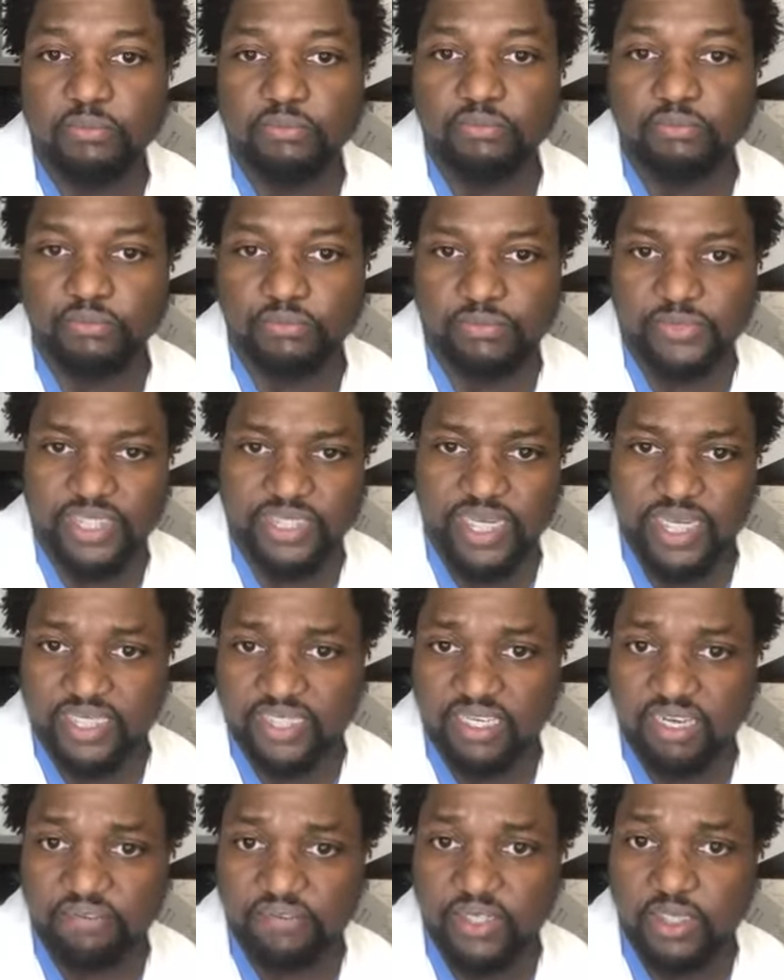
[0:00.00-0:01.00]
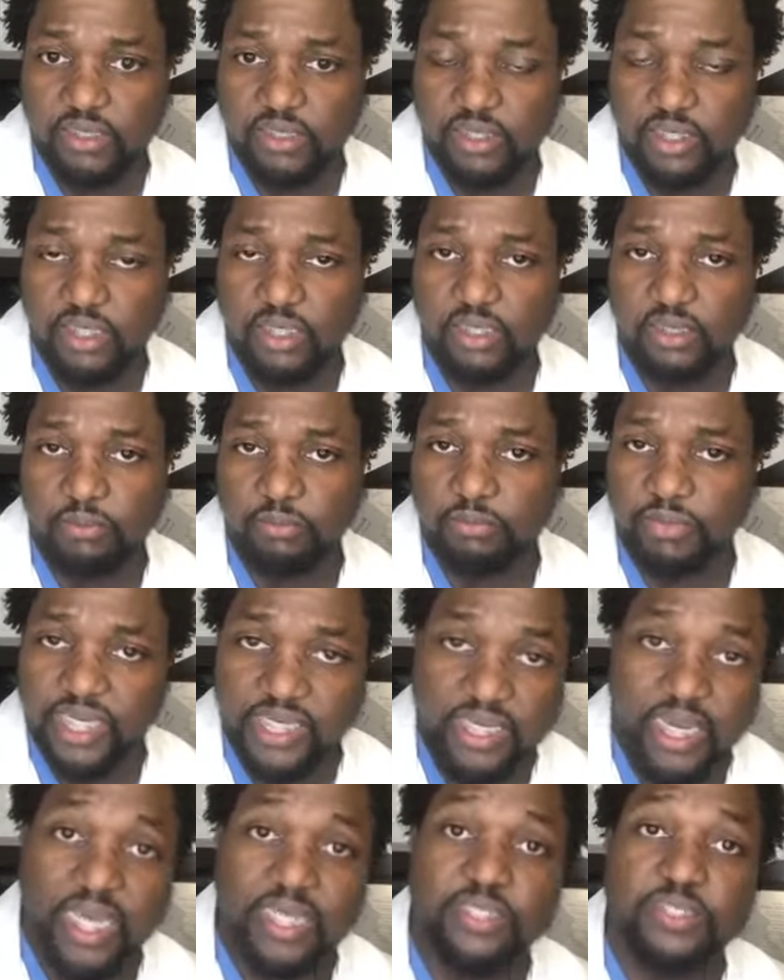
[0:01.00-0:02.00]
And they definitely
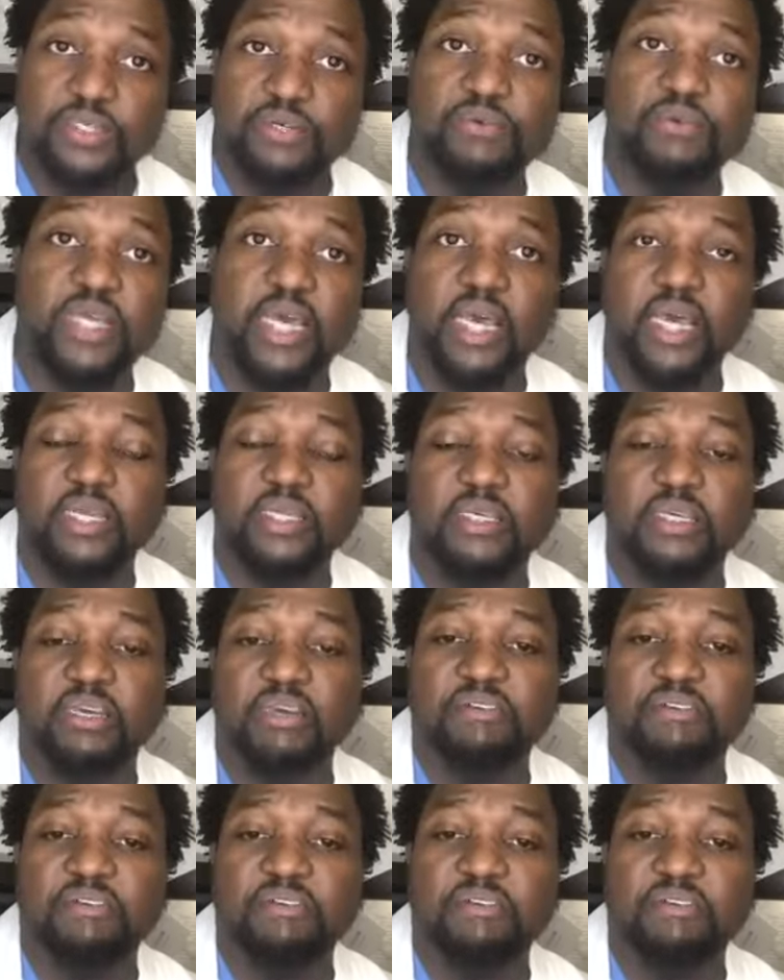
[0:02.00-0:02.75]
may not do that